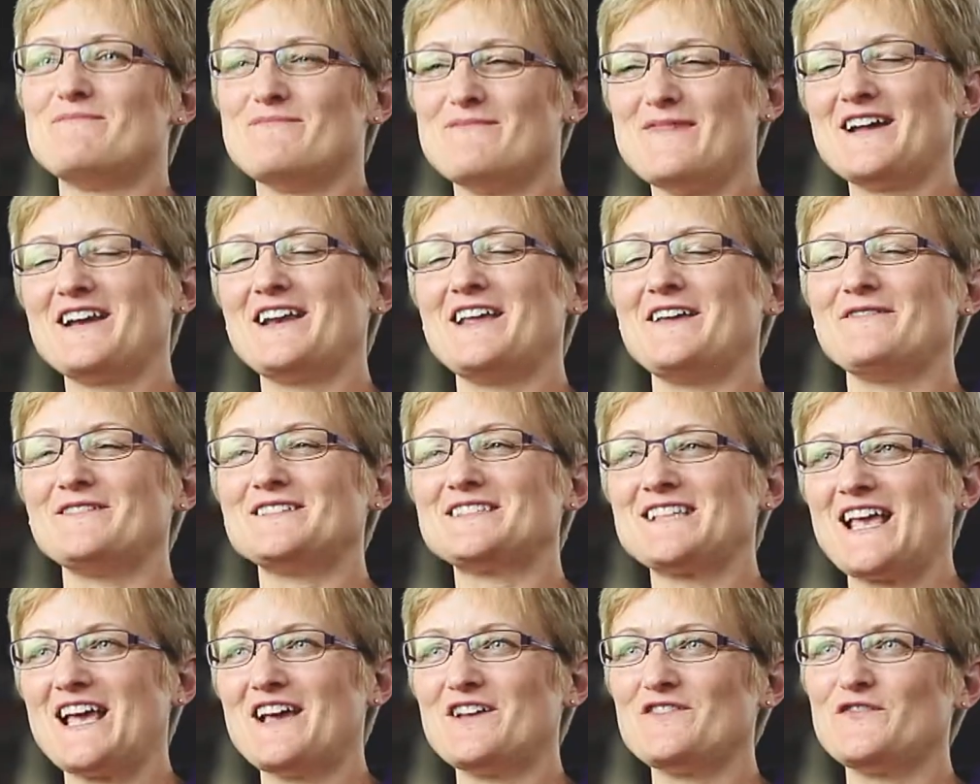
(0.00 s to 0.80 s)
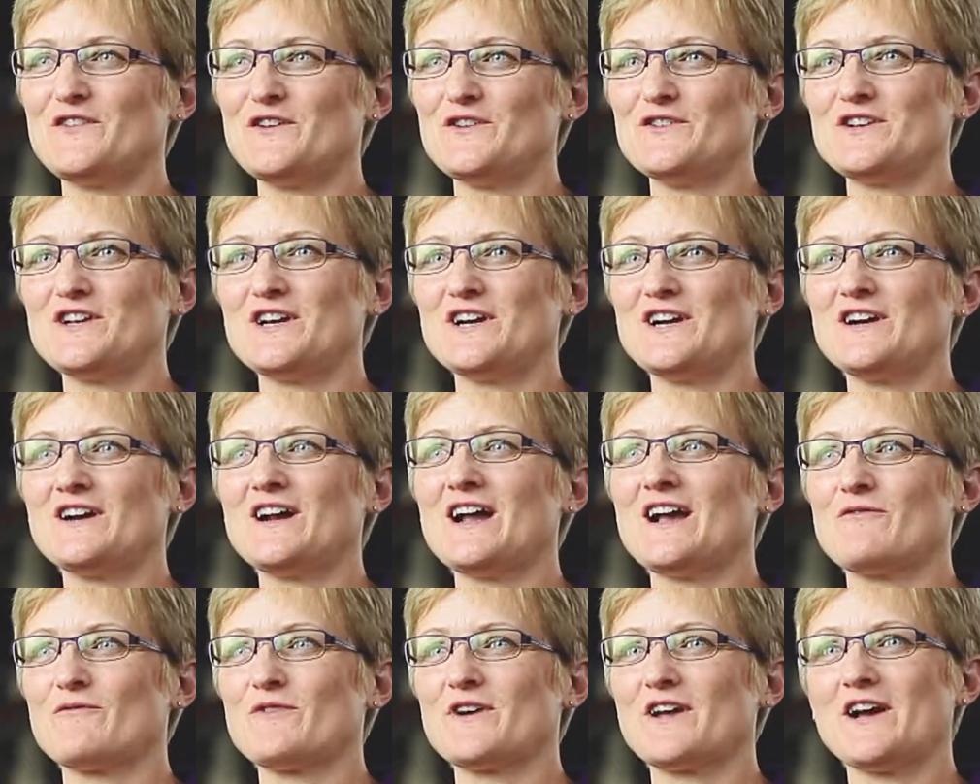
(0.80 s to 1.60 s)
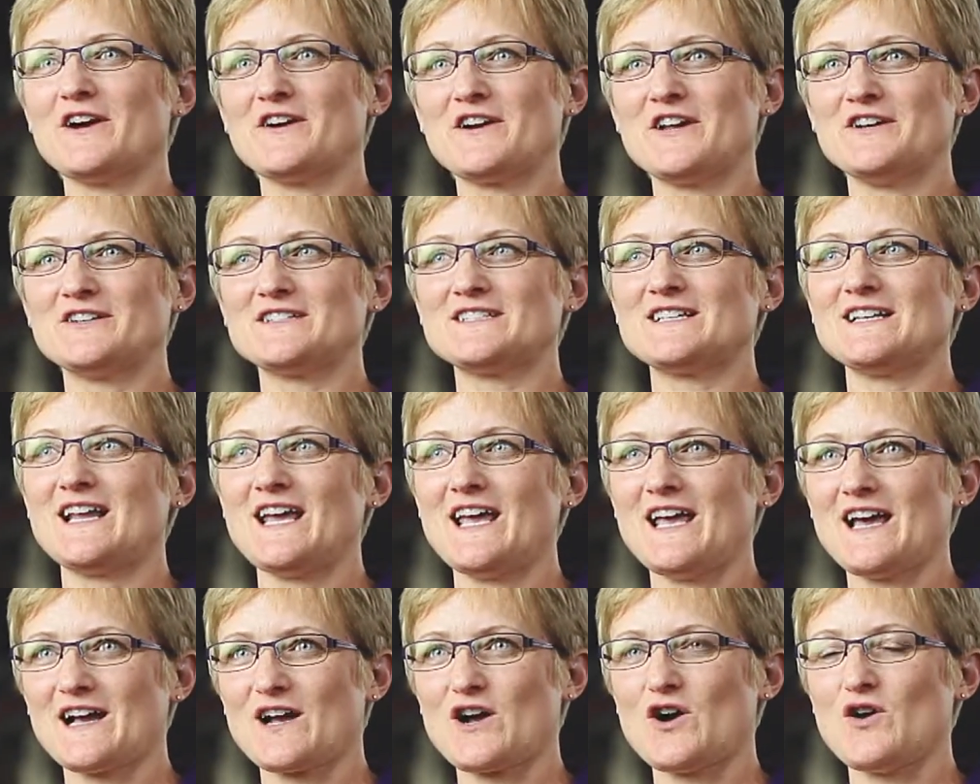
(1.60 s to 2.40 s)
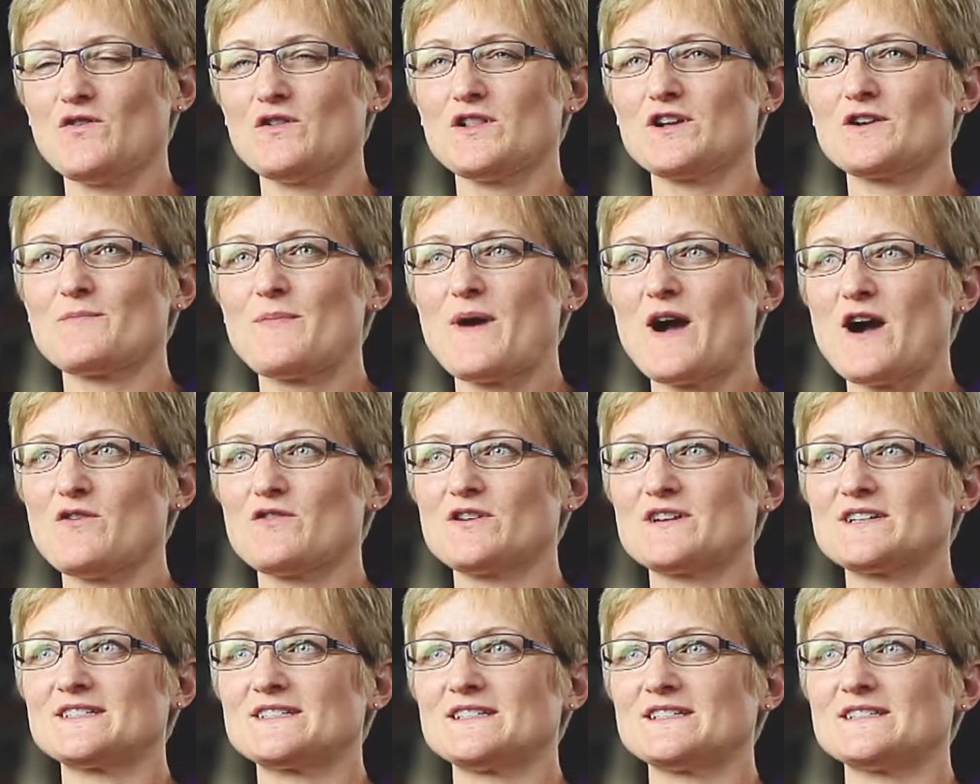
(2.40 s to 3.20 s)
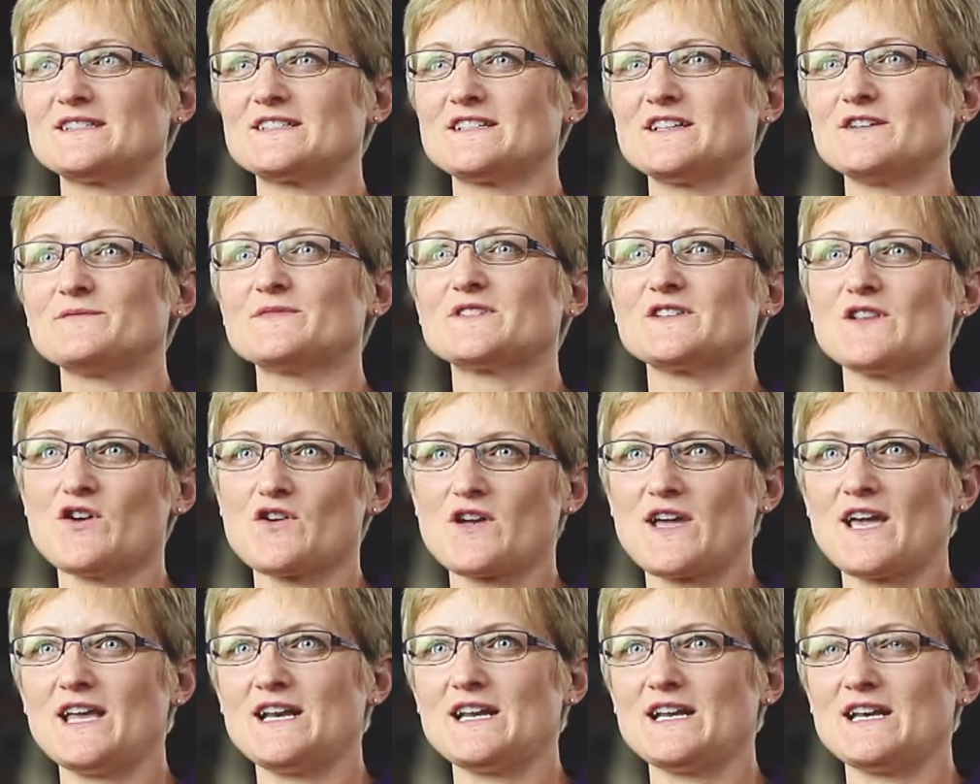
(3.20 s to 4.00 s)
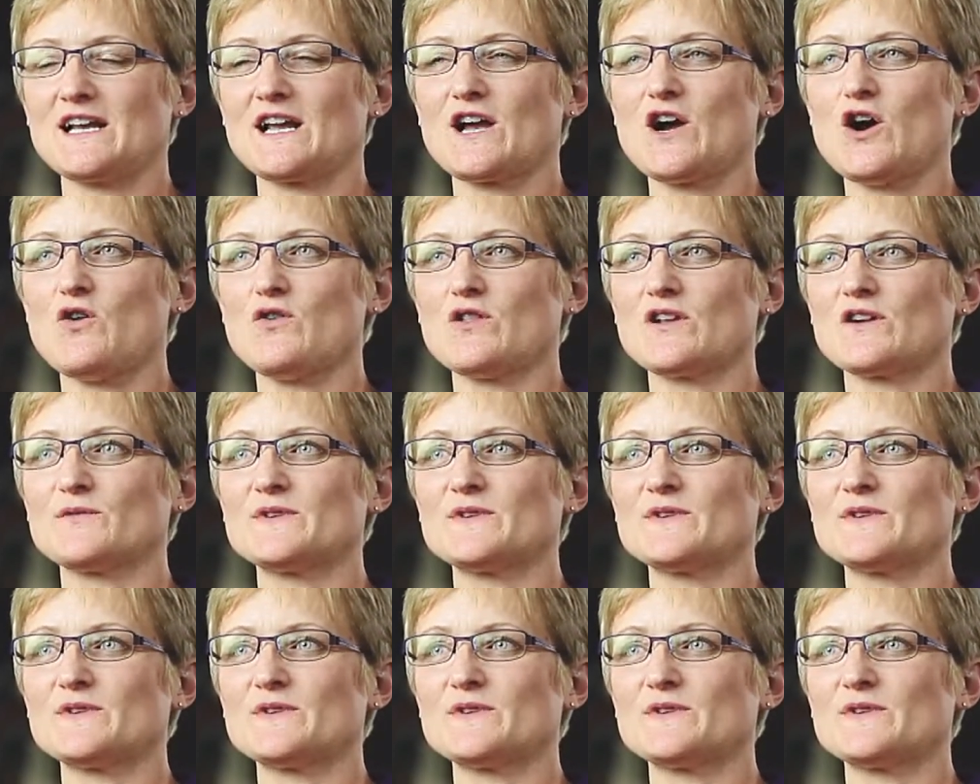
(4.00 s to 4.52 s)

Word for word: My name is Ann Feudner. We are here today at Kohler Power Systems located in Kohler,